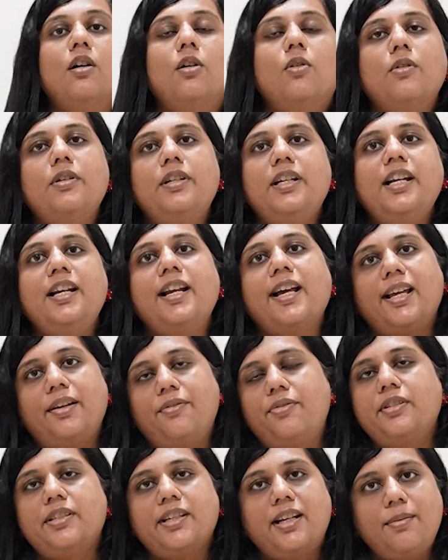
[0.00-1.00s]
Only
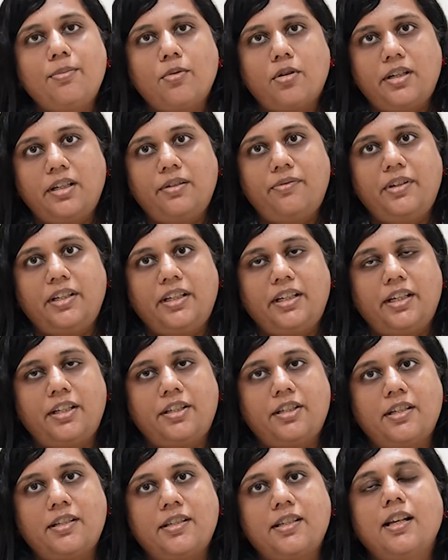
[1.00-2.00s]
lifestyle
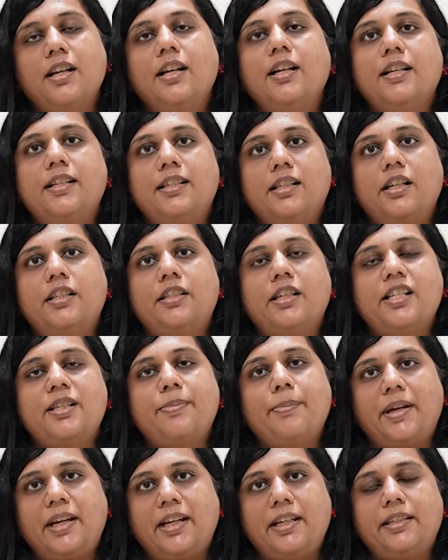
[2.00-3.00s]
modifications such
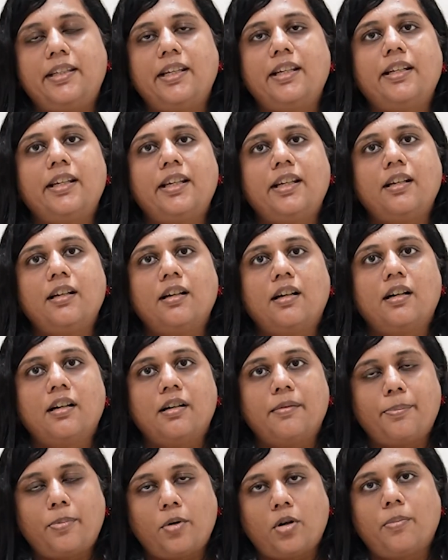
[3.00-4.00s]
as maintaining
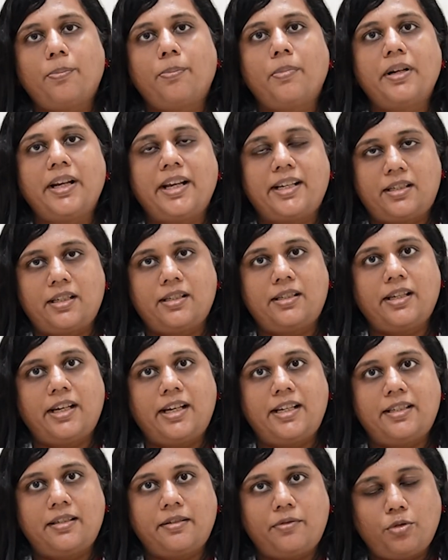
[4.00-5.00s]
a proper
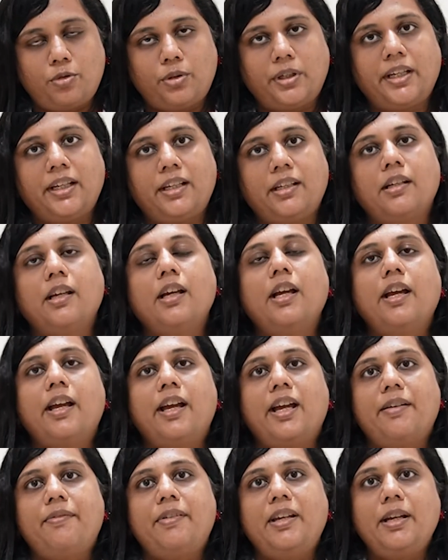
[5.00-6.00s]
exercise routine,
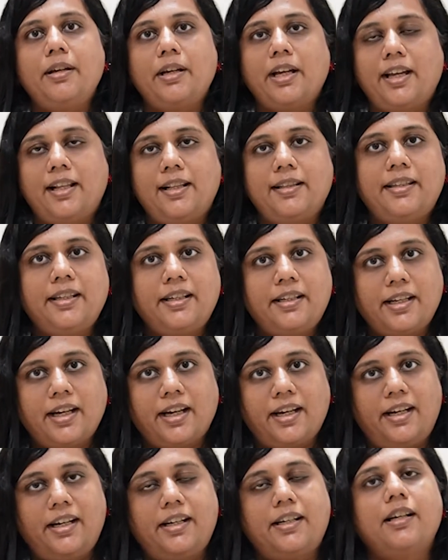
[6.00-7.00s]
having healthy
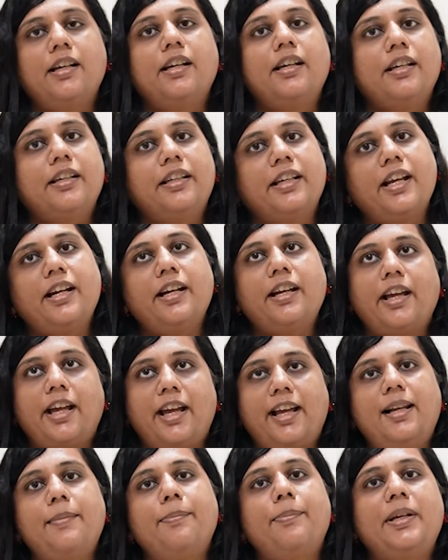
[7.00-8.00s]
diet, can
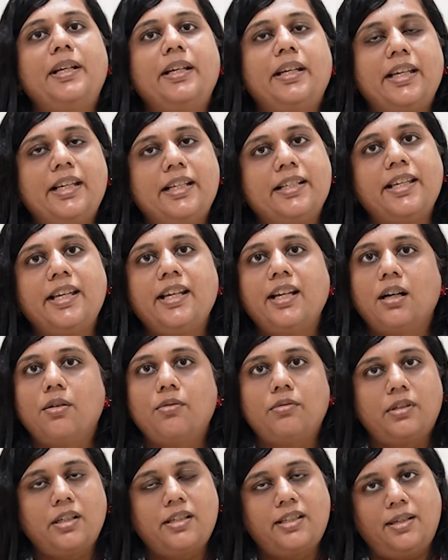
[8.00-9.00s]
help in easing
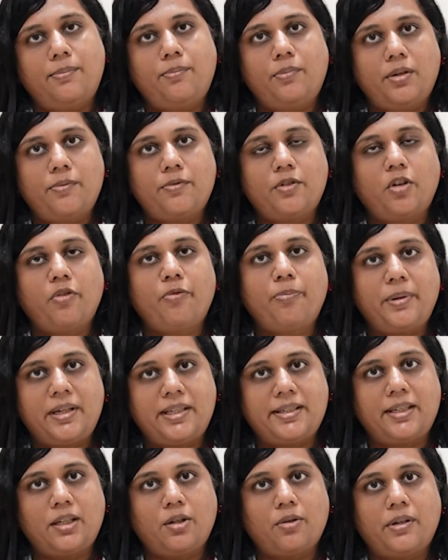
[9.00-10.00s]
out the symptoms of
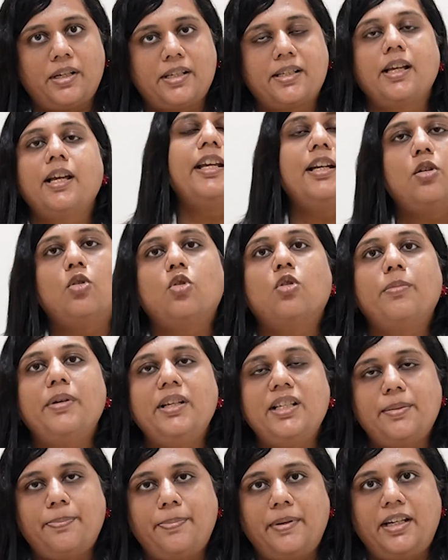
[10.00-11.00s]
PCOS. In
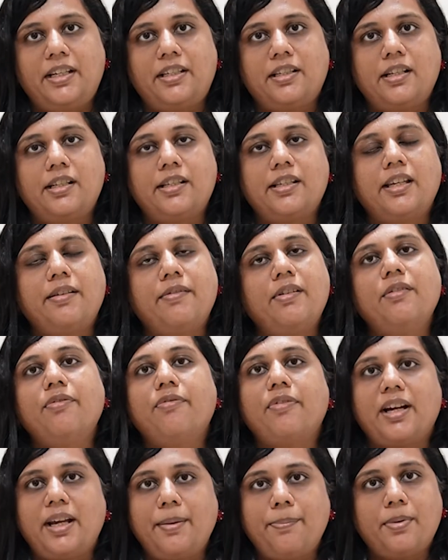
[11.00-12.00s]
obese patients, even
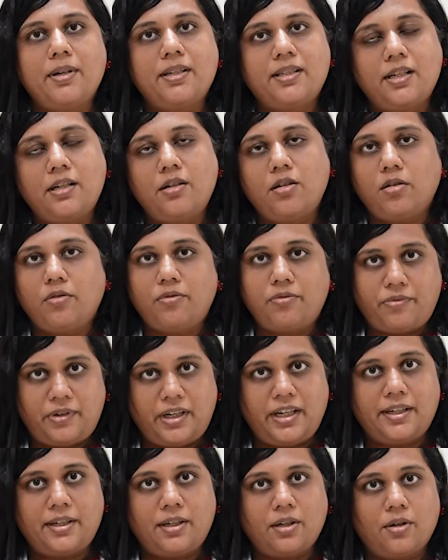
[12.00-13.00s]
5% of
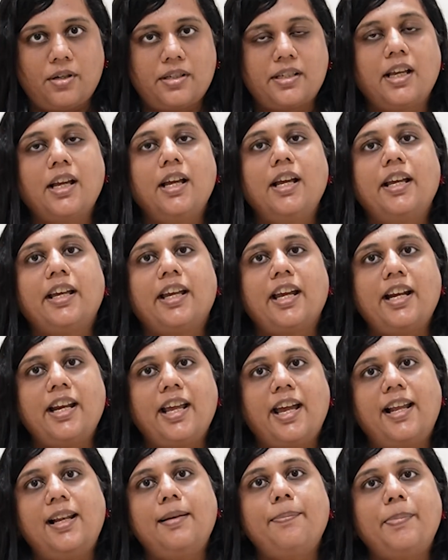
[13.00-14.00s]
weight loss can
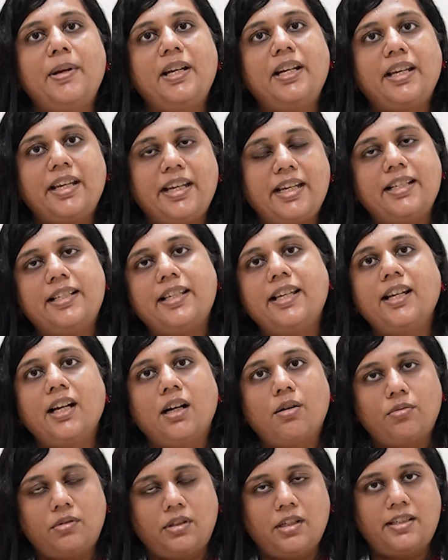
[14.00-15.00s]
help in easing
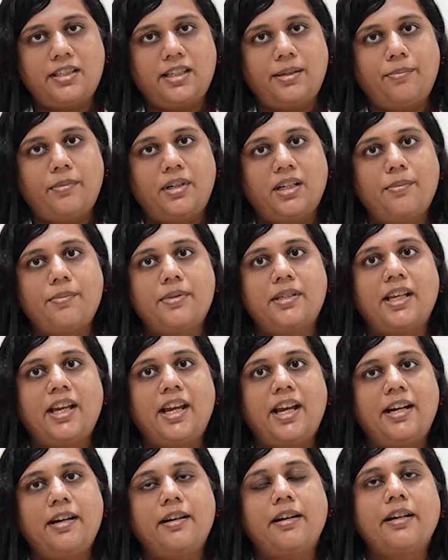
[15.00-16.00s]
out the symptoms
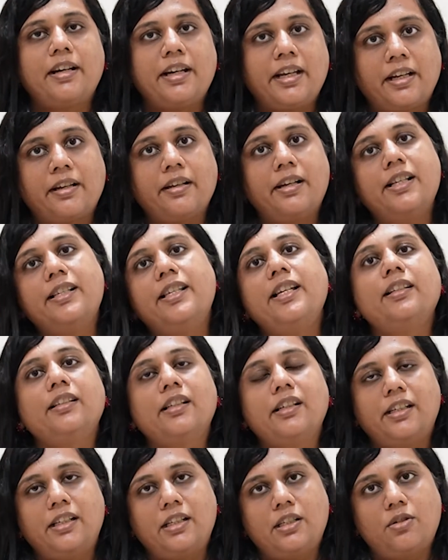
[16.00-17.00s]
and decreasing
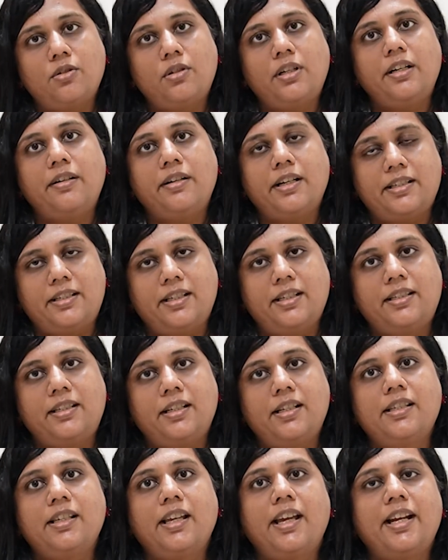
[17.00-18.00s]
the insulin
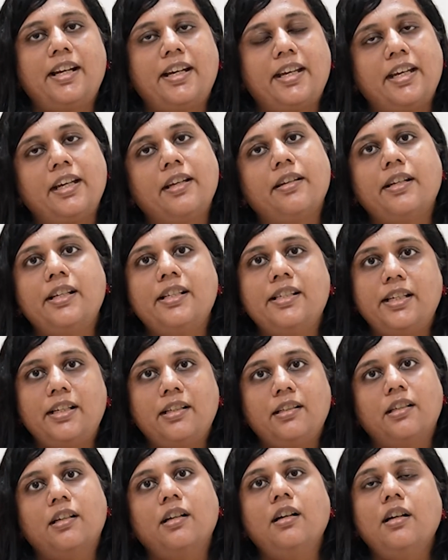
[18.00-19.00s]
resistance and
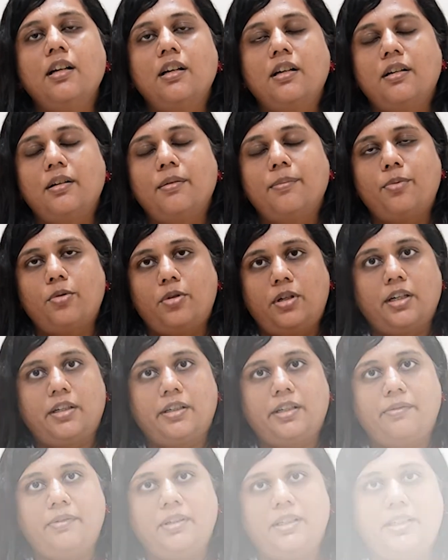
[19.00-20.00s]
increasing the
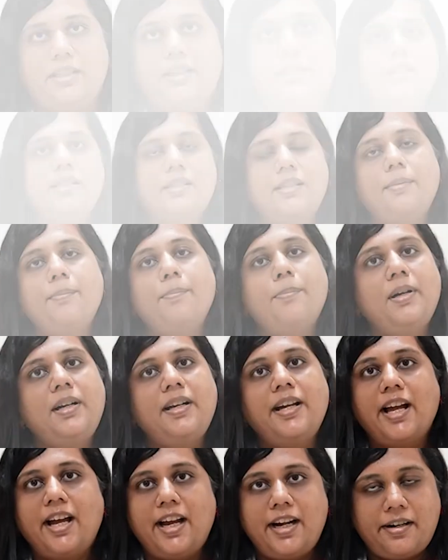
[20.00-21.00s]
productivity.
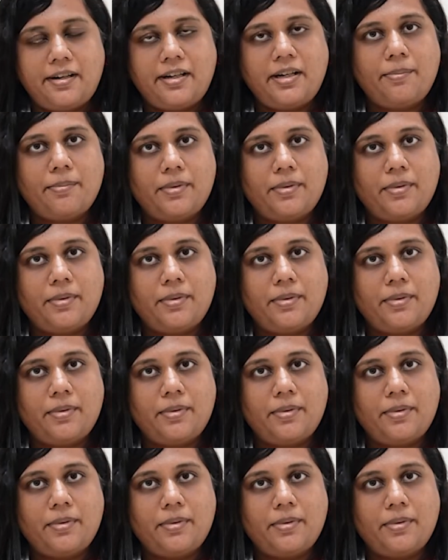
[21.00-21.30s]
Simple dietary